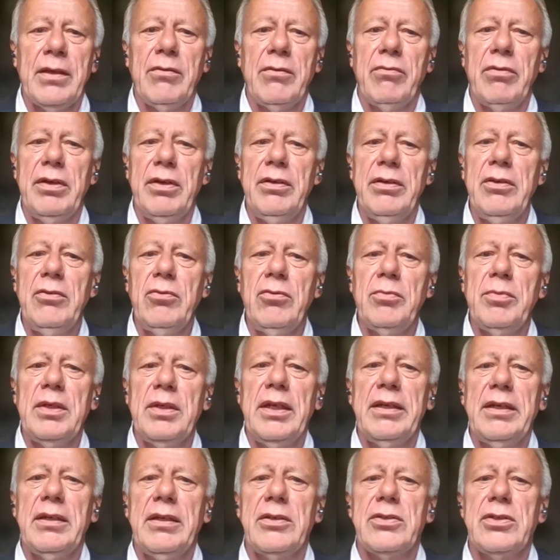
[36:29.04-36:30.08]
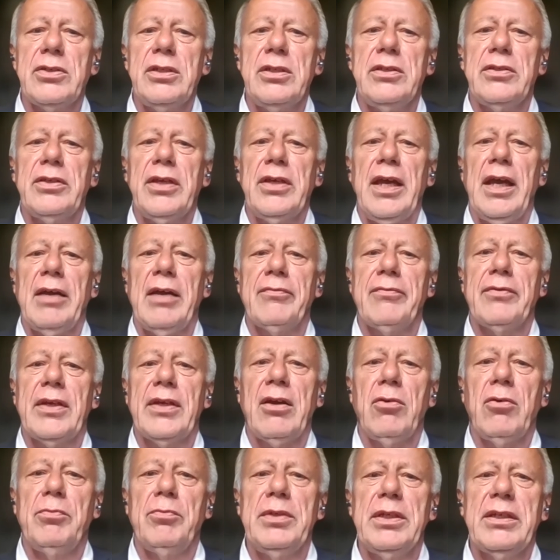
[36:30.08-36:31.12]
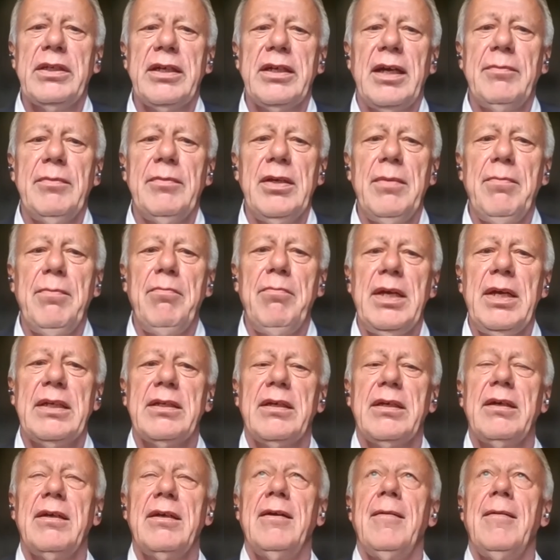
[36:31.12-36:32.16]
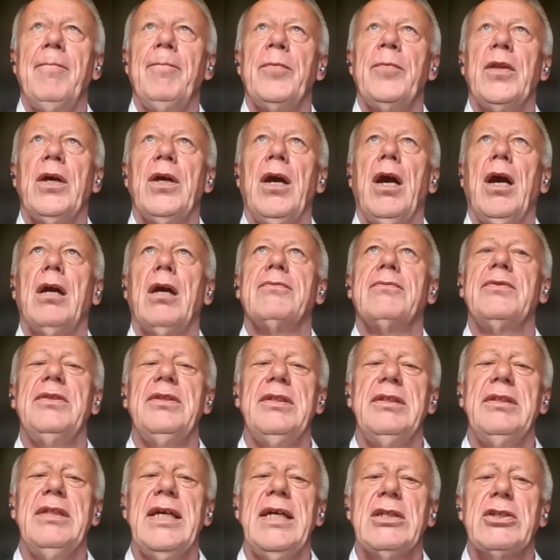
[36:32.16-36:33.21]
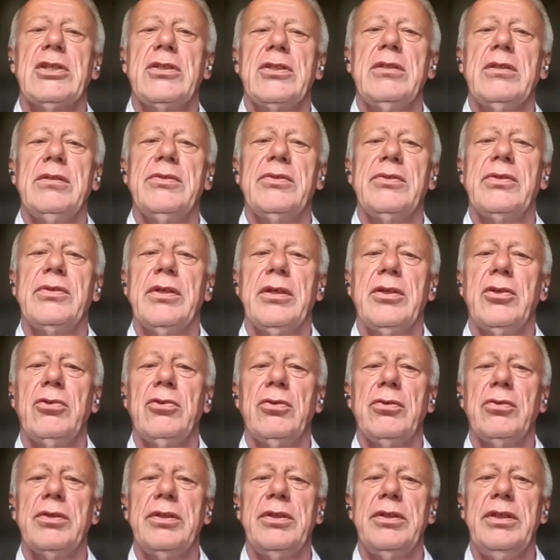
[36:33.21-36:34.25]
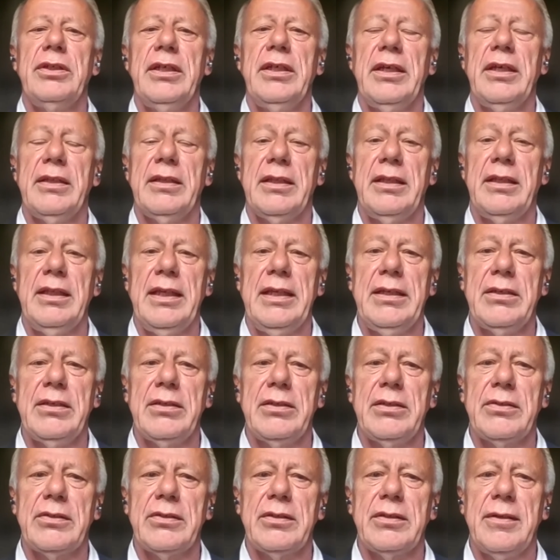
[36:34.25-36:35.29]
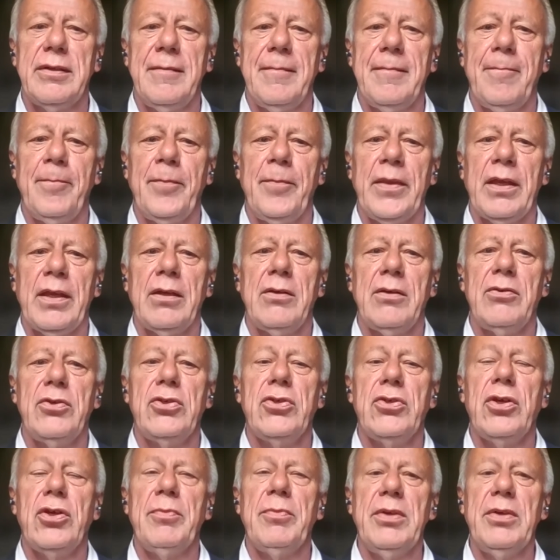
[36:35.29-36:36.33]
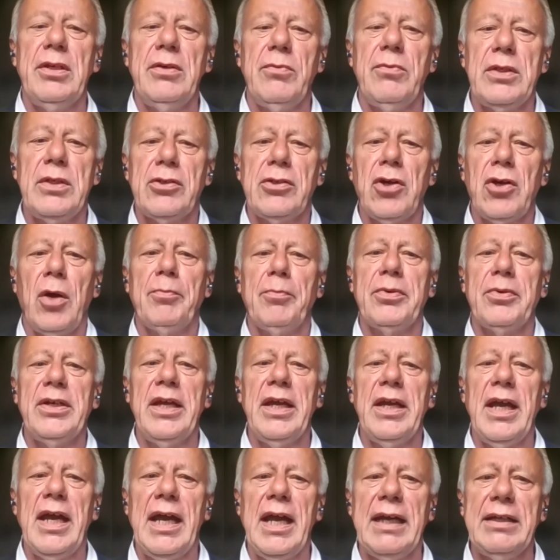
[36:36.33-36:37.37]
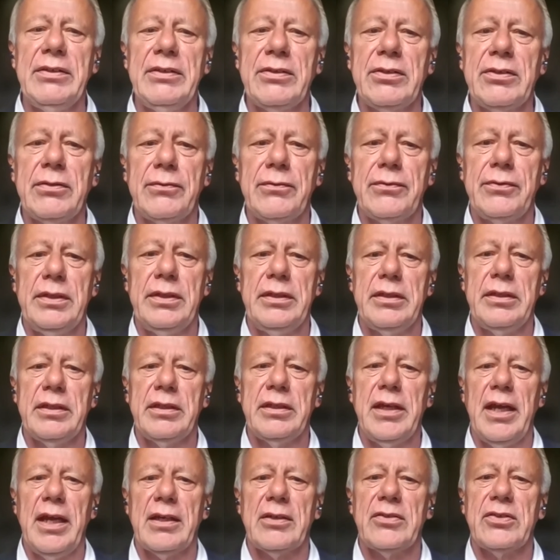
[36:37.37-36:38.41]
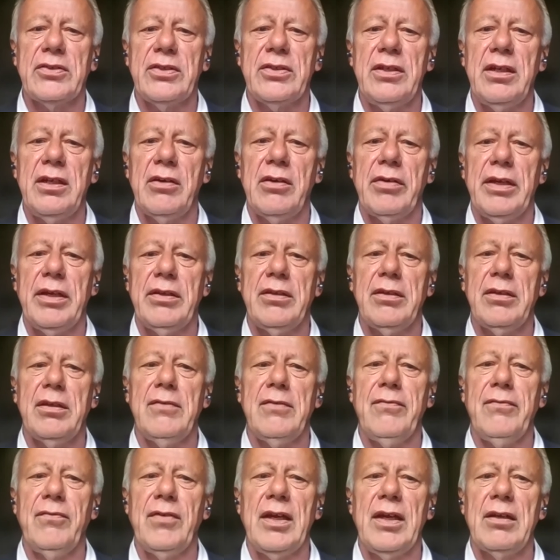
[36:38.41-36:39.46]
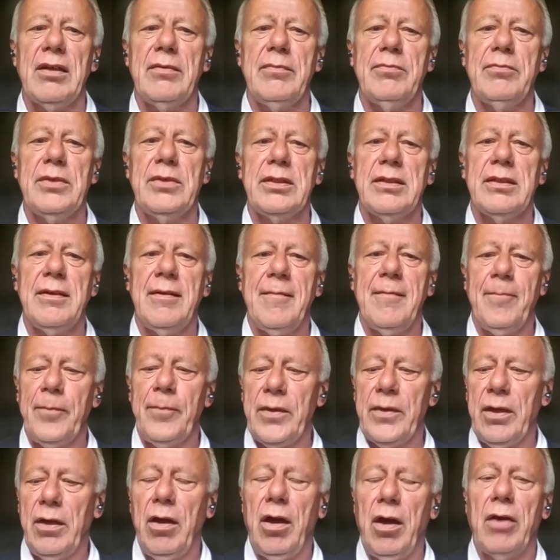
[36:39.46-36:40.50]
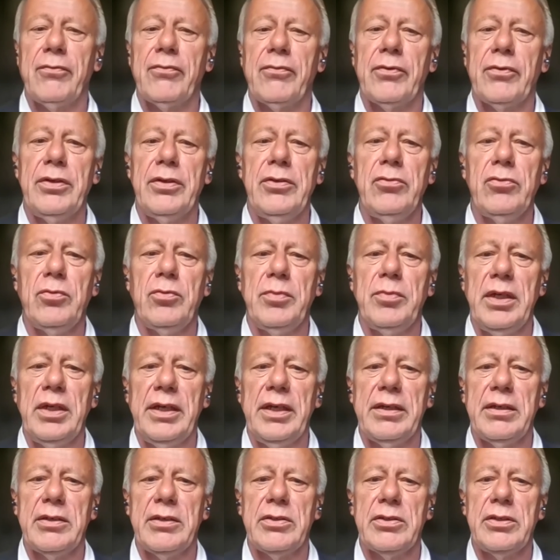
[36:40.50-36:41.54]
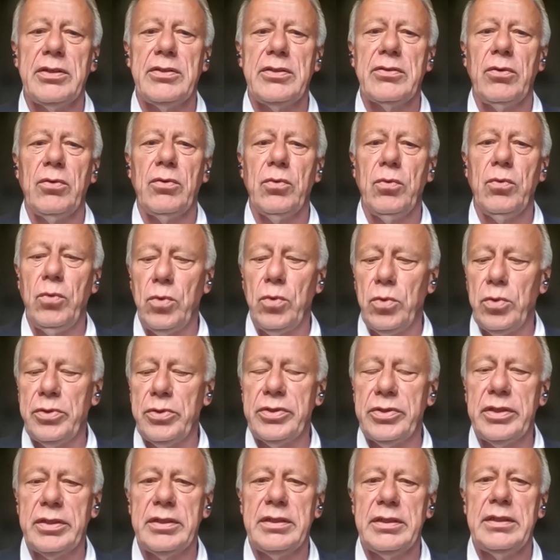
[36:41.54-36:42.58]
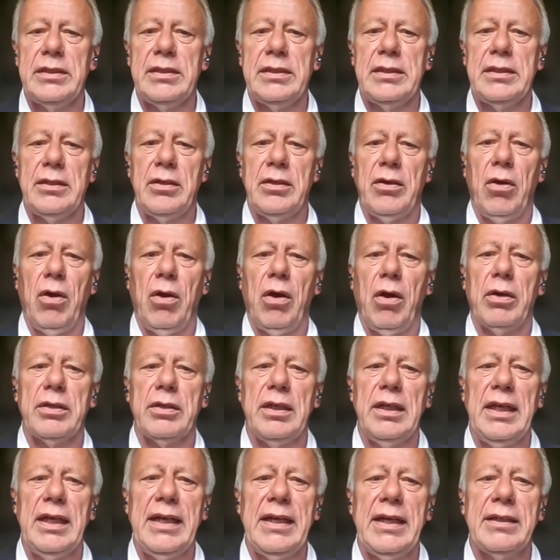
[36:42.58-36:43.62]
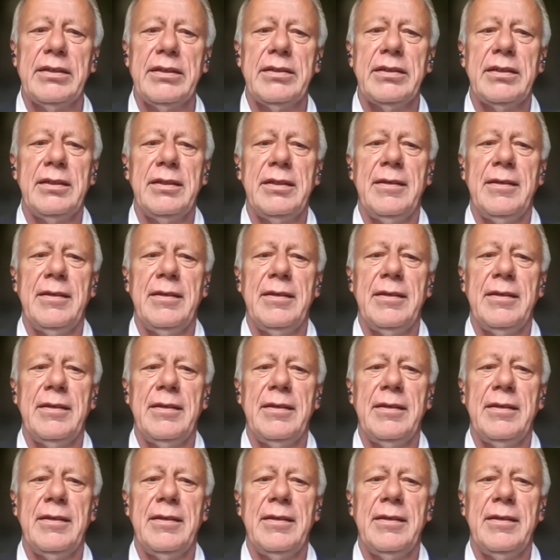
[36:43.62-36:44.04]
Renewable energies have now become a matter of national security at the latest. Germany will comprehensively accelerate the development of renewable energies on water, on land,